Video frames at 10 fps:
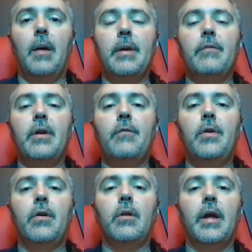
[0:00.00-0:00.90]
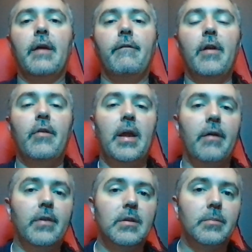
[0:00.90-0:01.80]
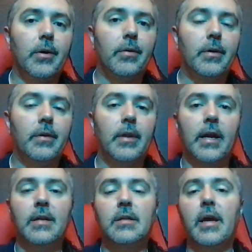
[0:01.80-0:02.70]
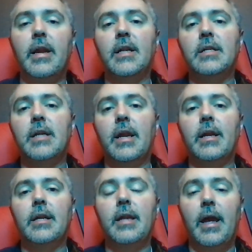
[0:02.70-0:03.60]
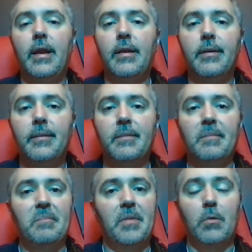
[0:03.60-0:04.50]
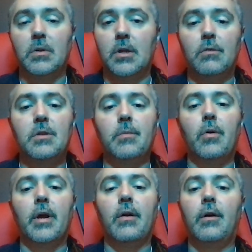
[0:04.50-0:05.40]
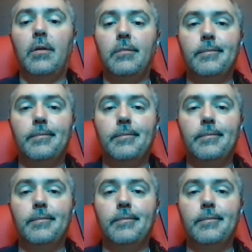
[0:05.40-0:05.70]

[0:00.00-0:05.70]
Even if you don't like very heavy smoke, like I said, at setting 10, there was no smoke at all.